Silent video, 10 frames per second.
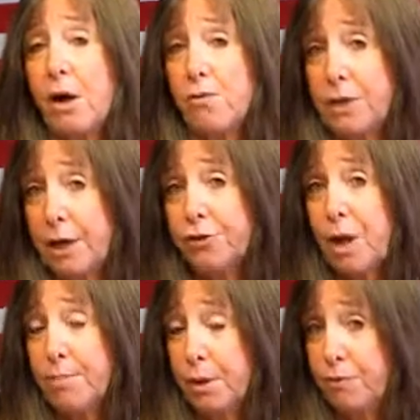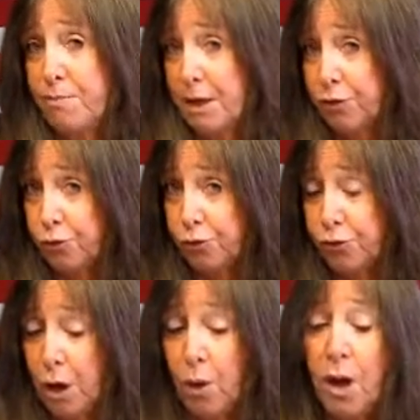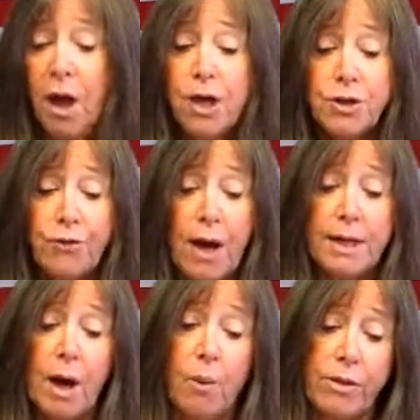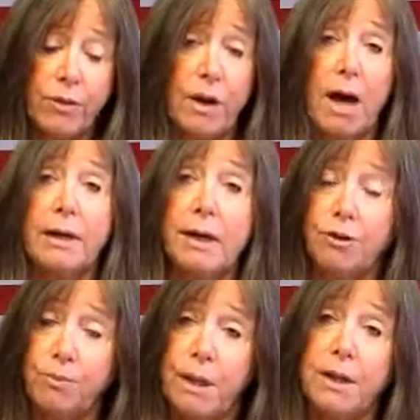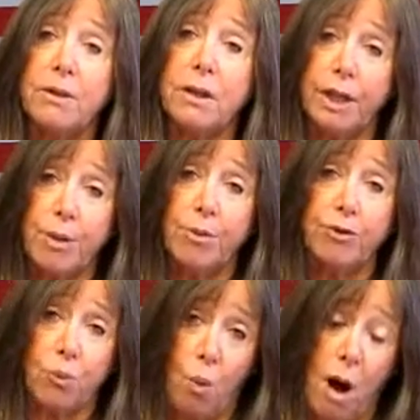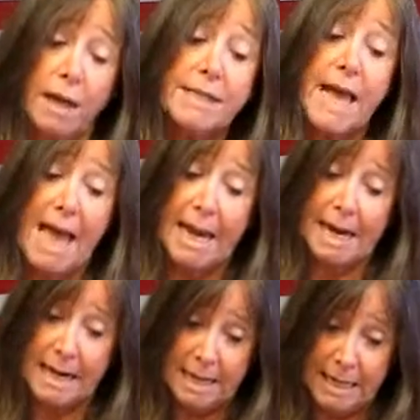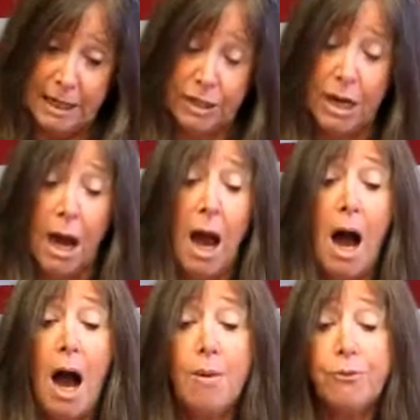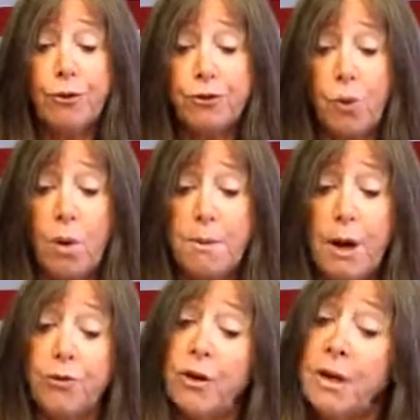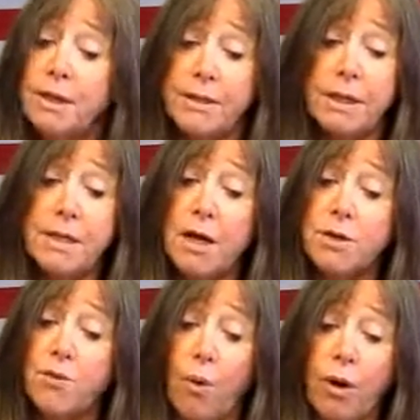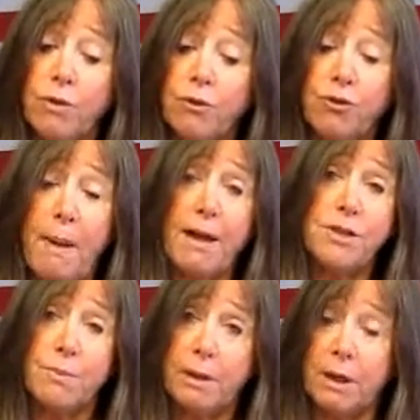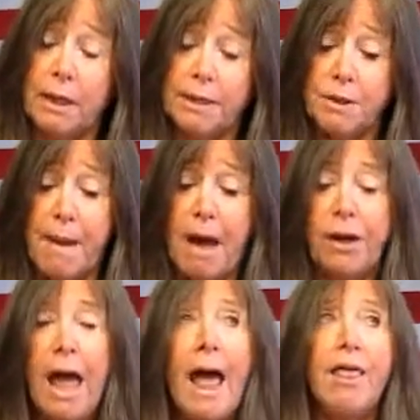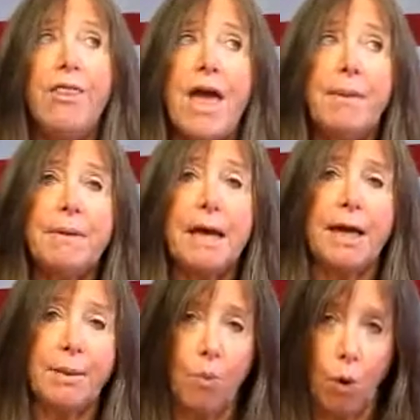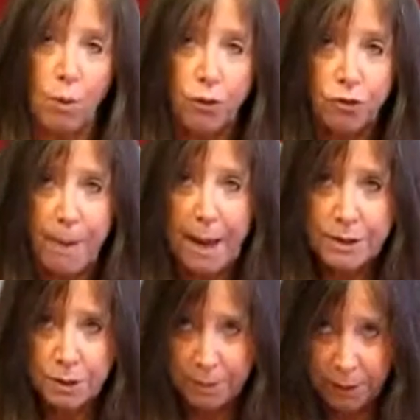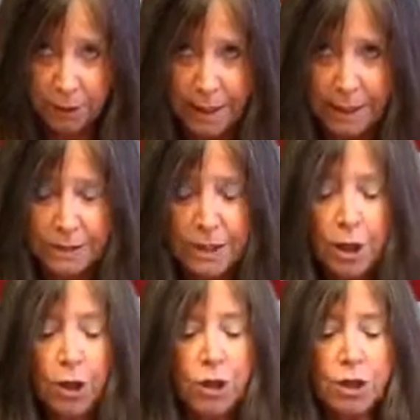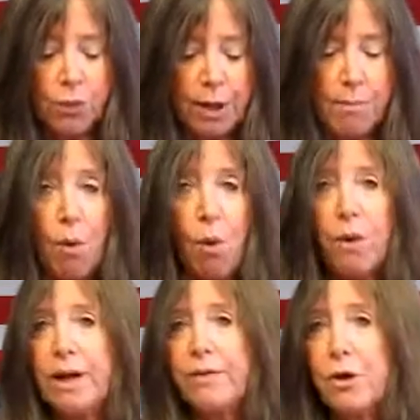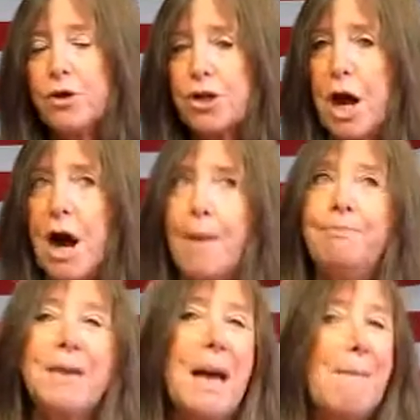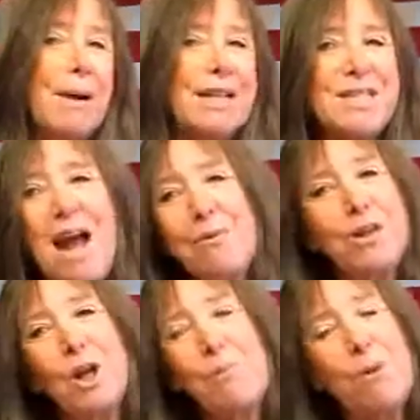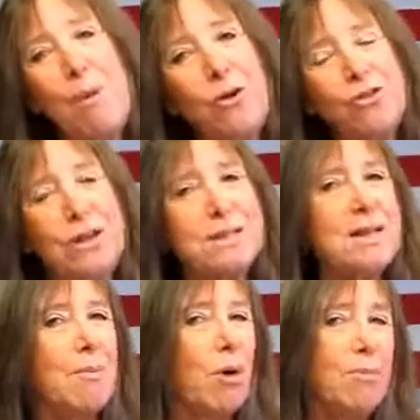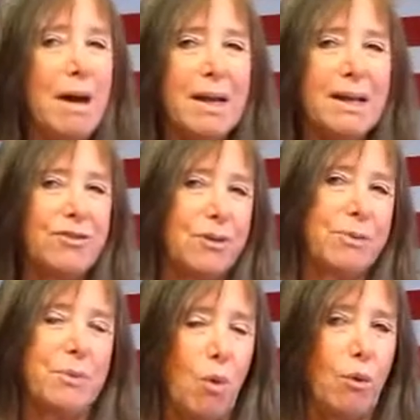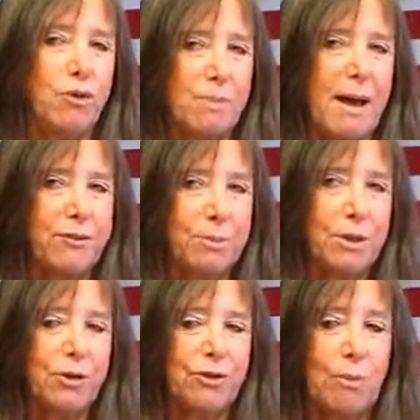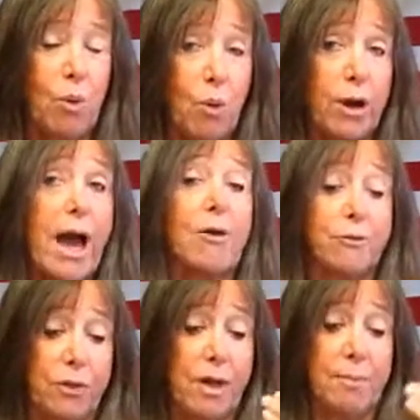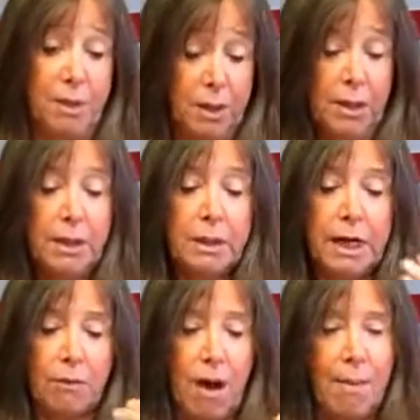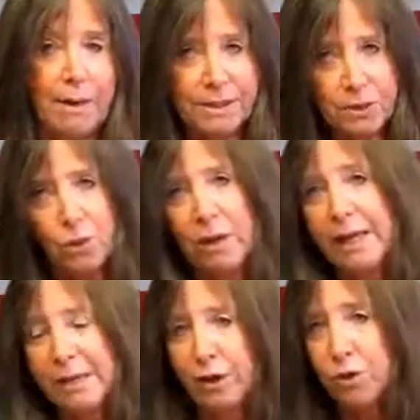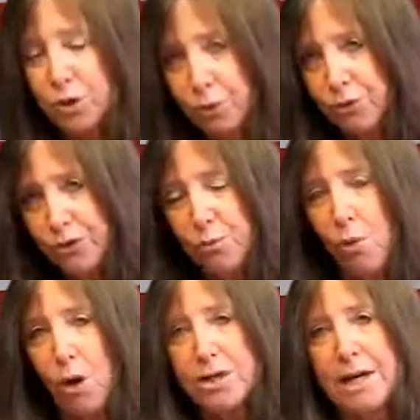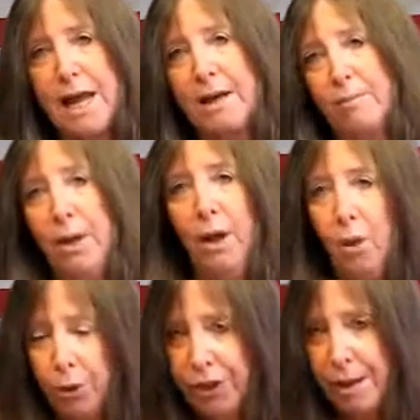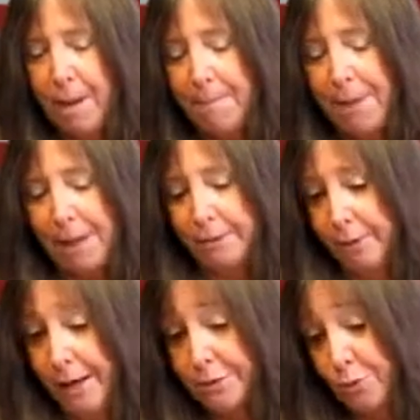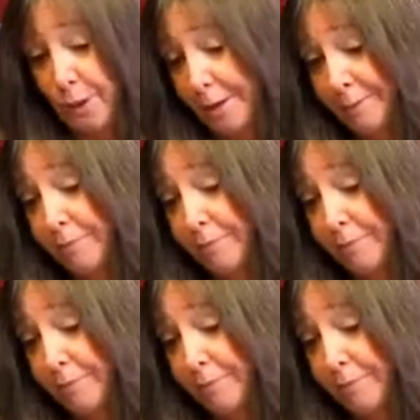over the next couple of months or so to find out whether or not it is meeting the Libras' want and need. For Scorpios, sixth house of work and responsibility. It's about them getting more responsibilities, doing more in their job. But it's not really a promotion. It's not more money. It's simply more responsibilities that will work out for them later on. But it's sort of like, do more today and we'll think about paying you next week.